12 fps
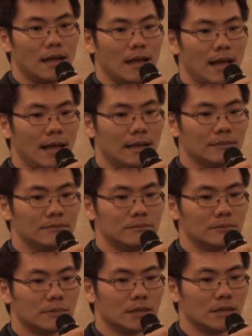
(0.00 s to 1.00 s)

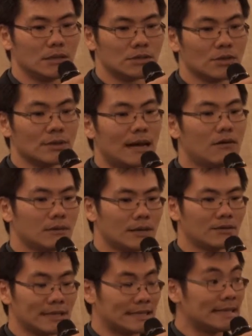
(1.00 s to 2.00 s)
And so
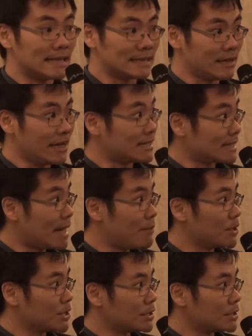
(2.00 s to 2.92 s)
now this thing is established,